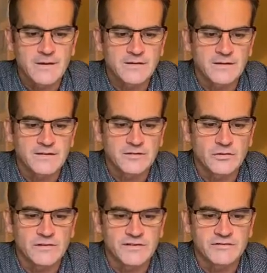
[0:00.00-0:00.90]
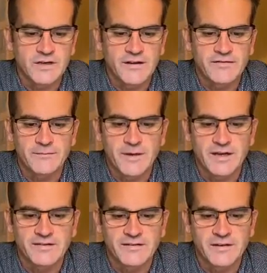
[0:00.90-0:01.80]
does a tourist drive the
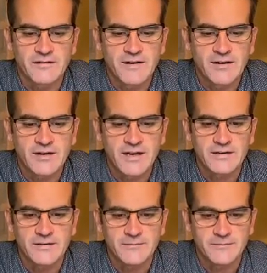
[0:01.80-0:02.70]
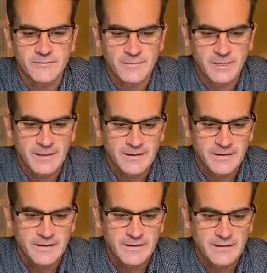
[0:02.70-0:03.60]
bus around London?
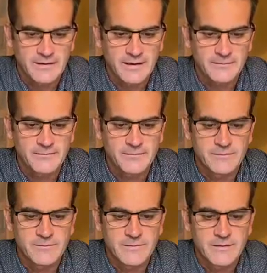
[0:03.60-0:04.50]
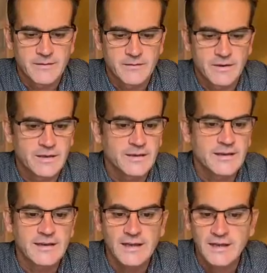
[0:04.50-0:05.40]
Okay, well,
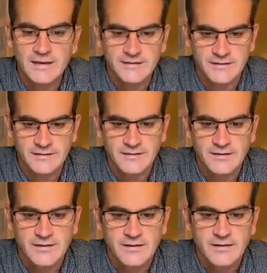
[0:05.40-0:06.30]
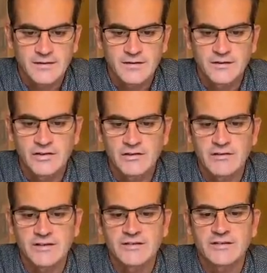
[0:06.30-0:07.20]
yes, the
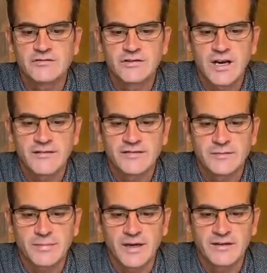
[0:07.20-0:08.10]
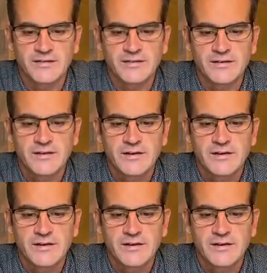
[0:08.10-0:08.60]
tourist drives the bus